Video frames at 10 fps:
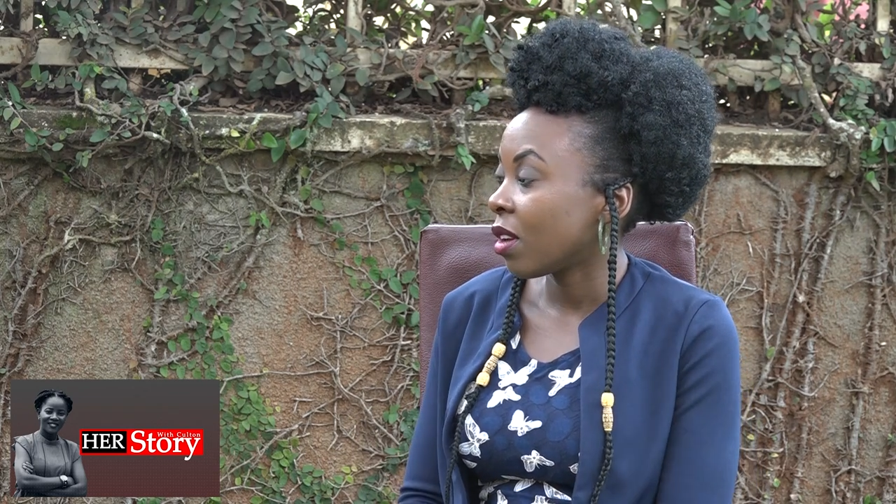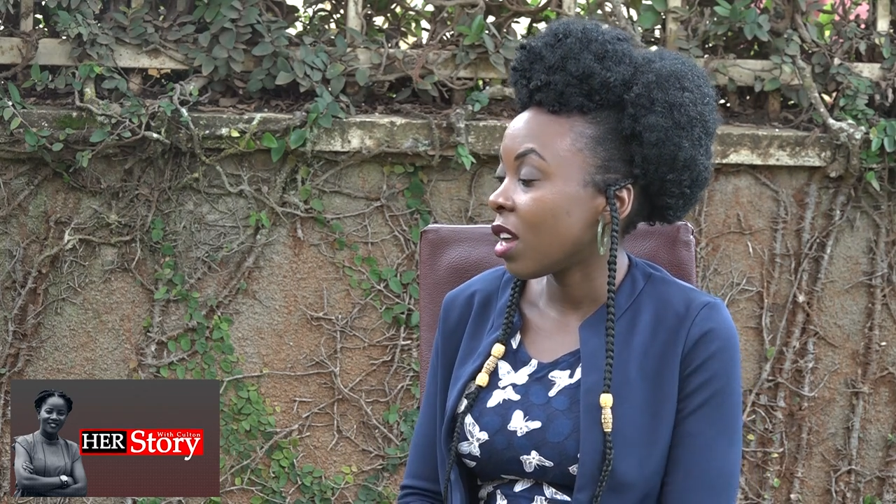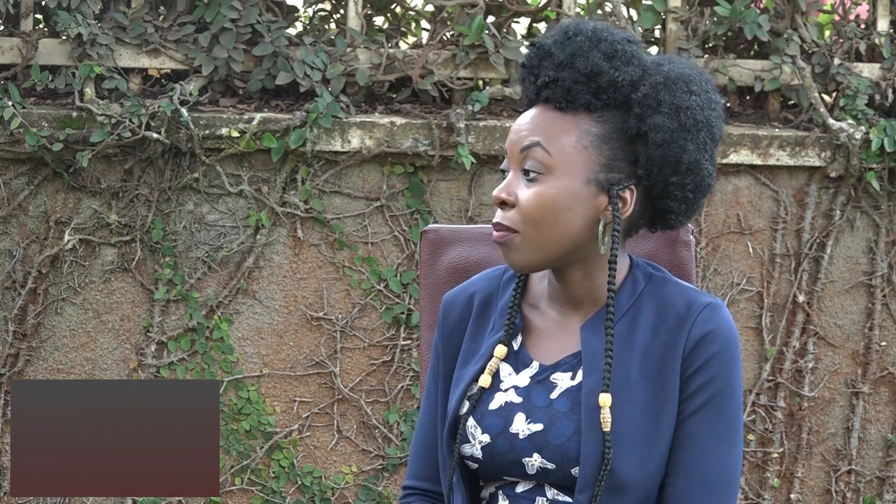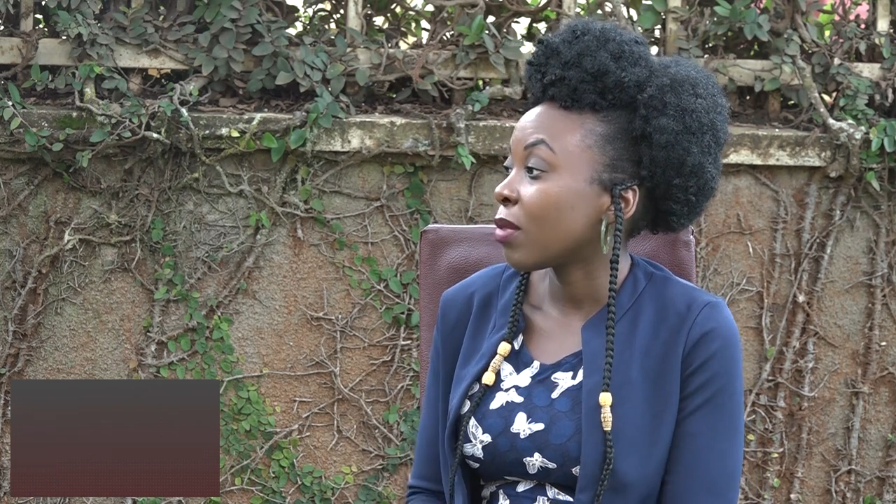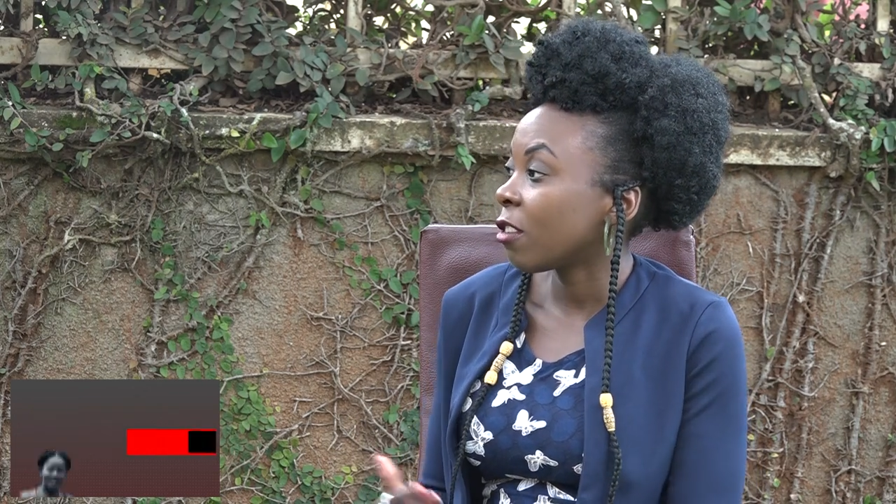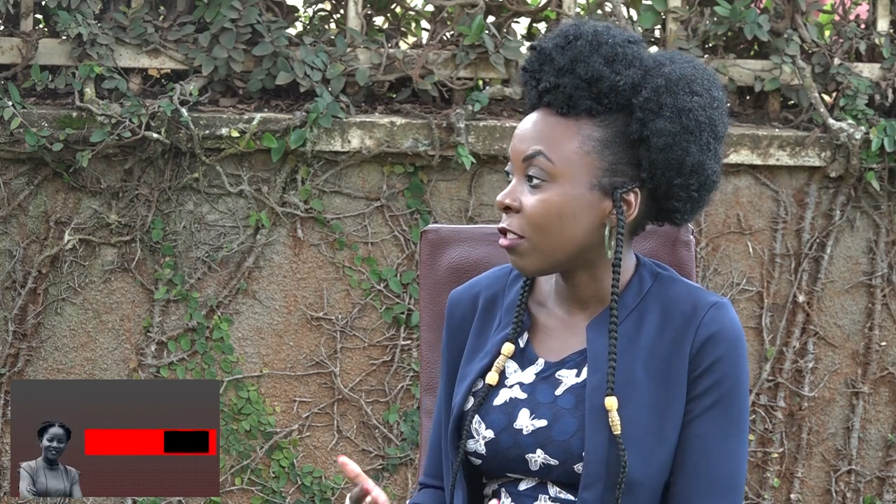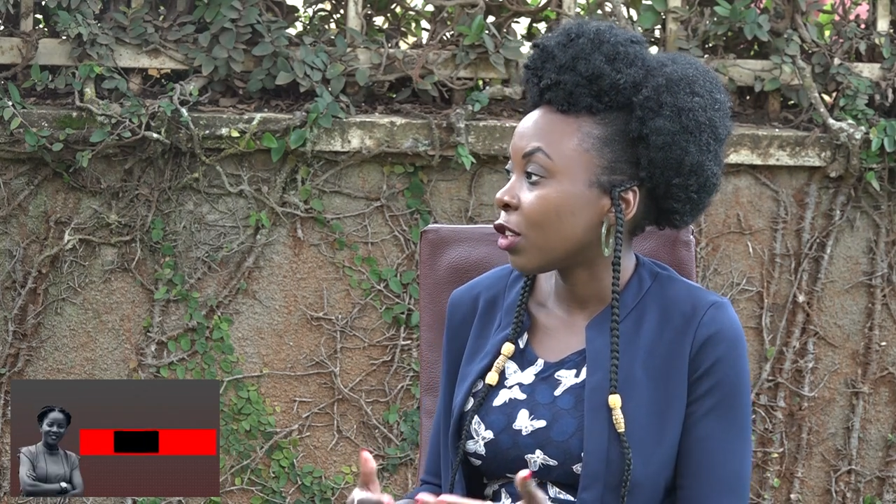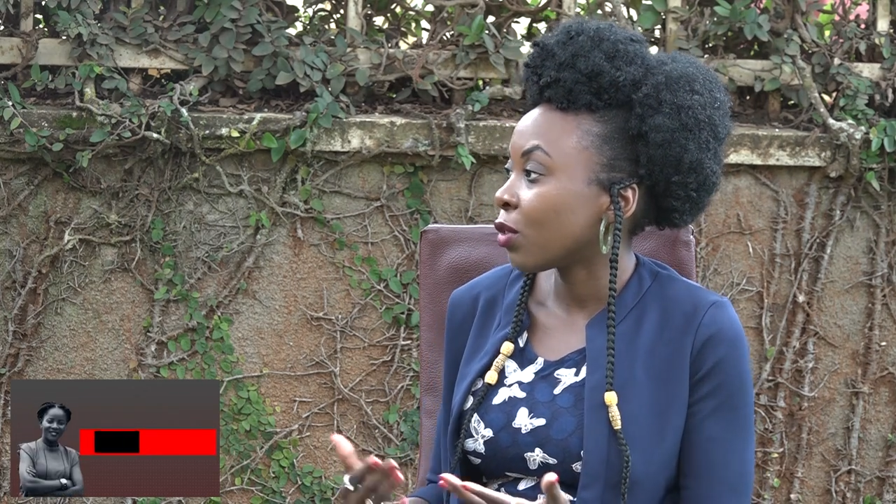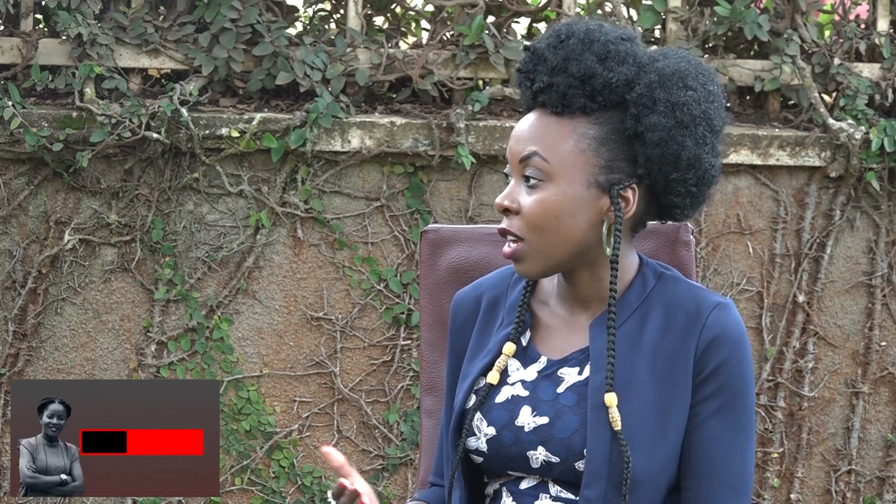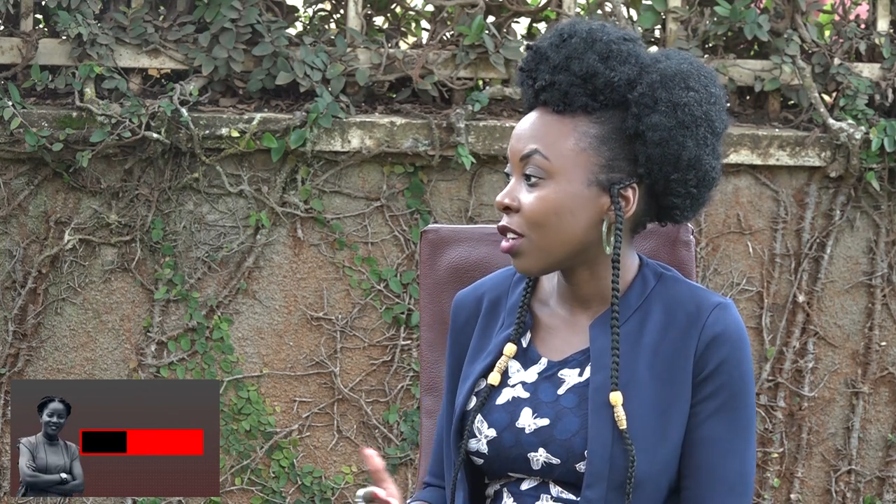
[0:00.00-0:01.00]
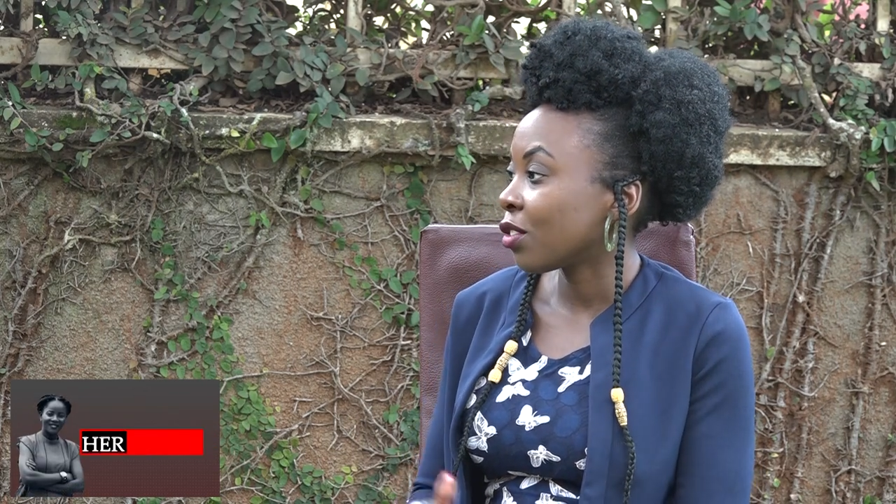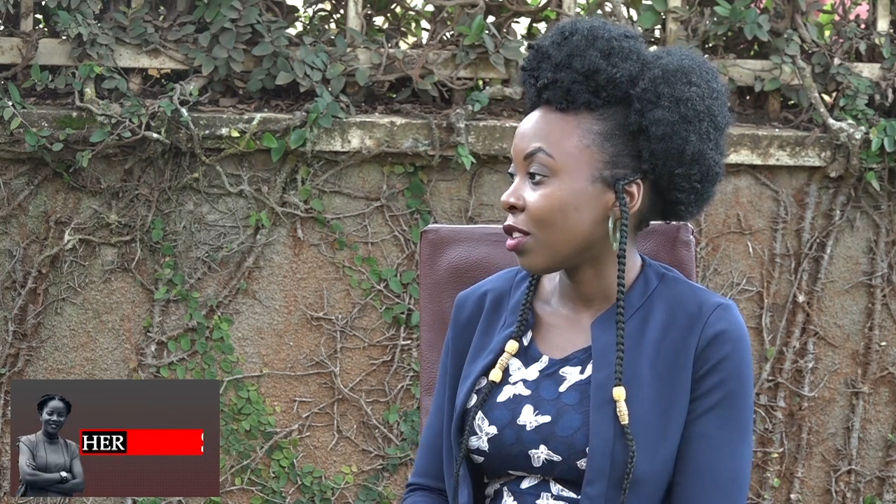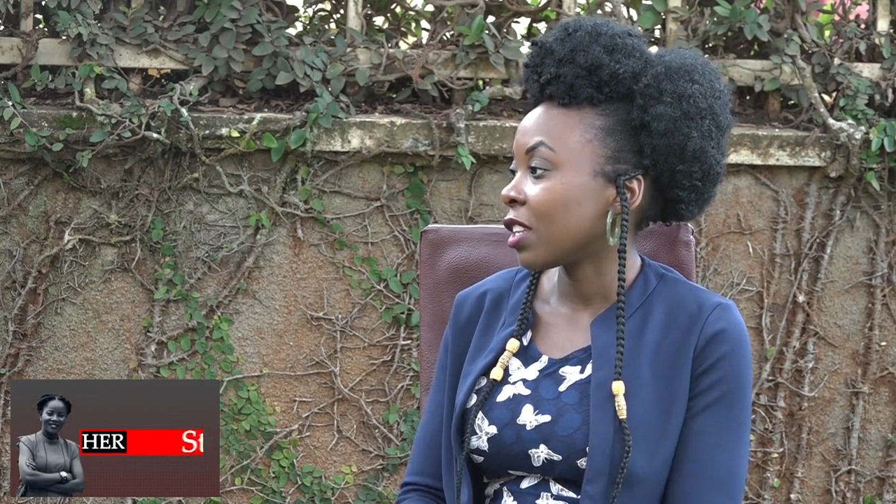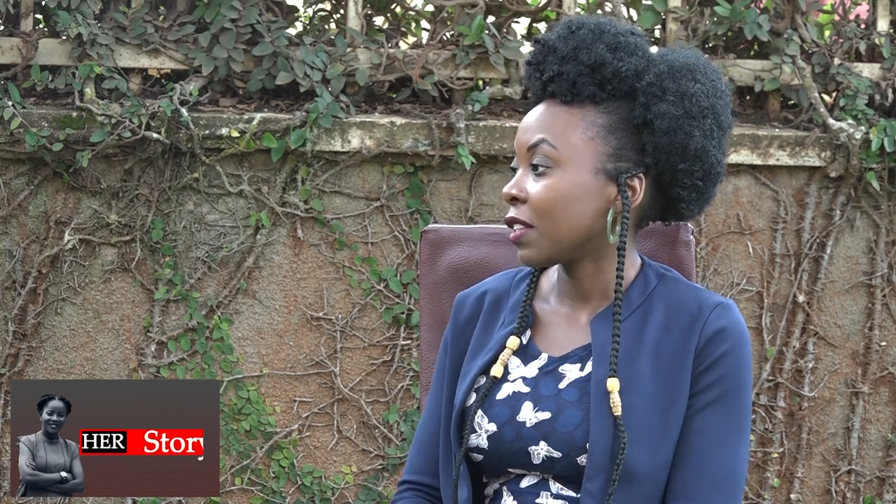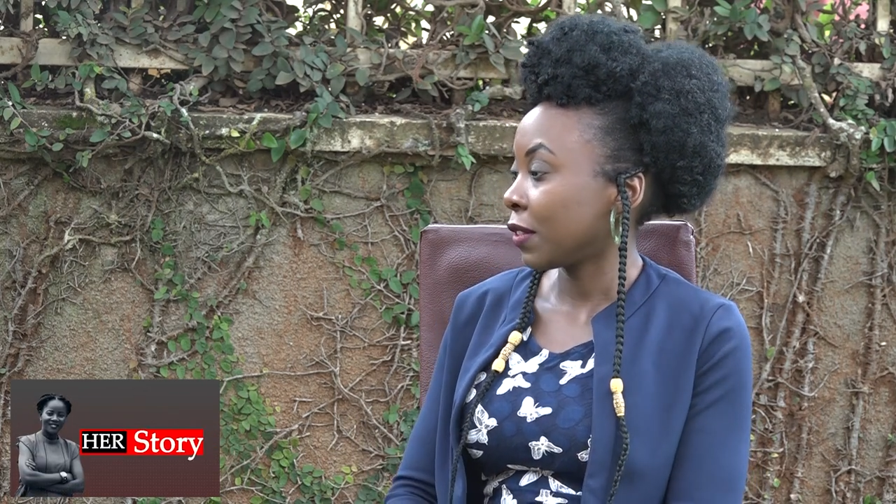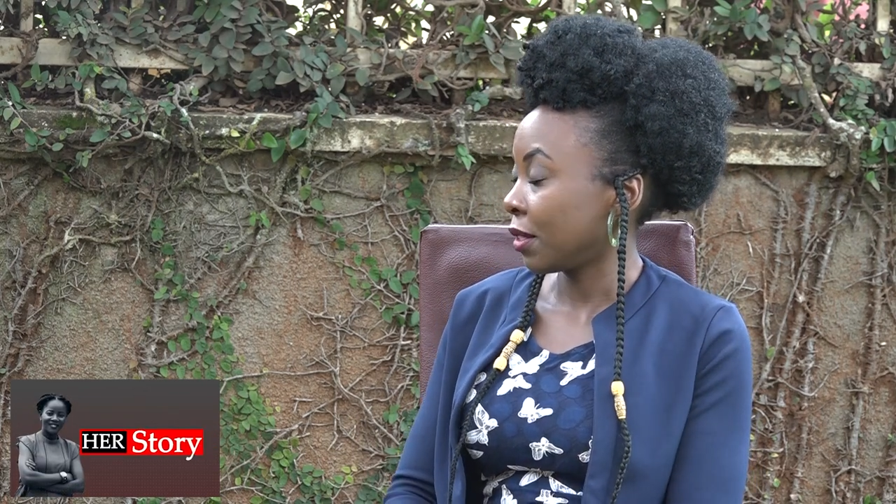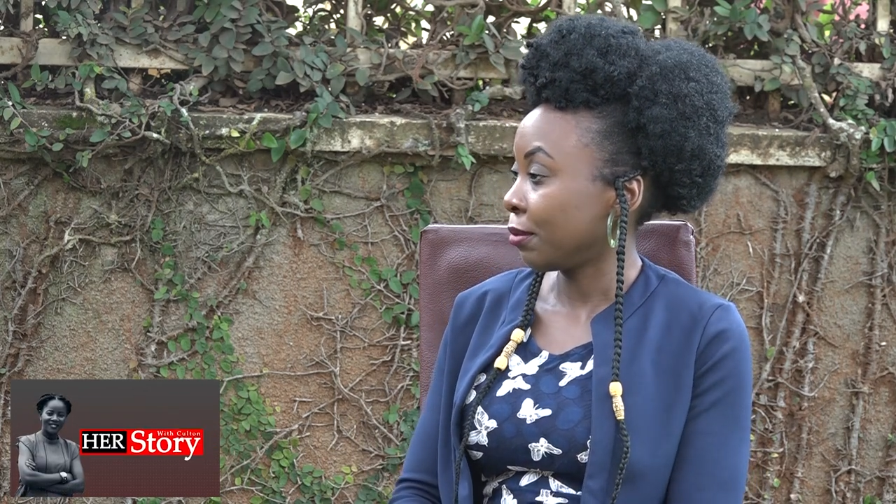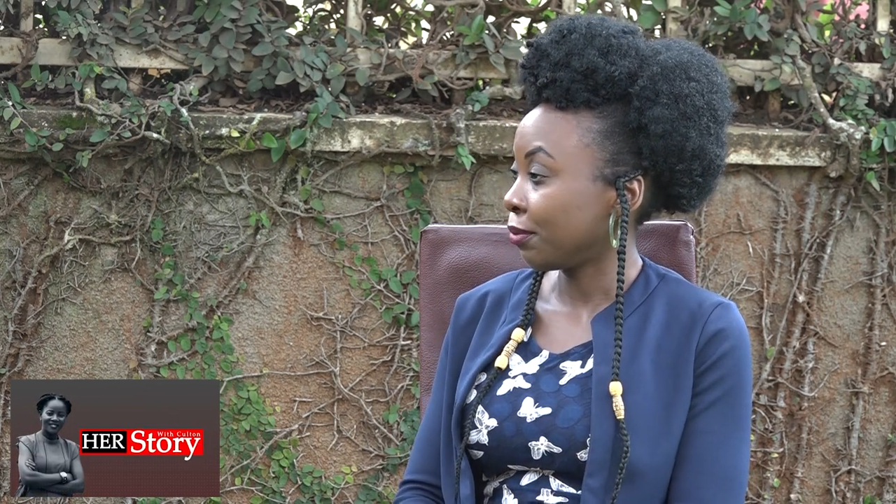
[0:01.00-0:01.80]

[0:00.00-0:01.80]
and believe that we can do this.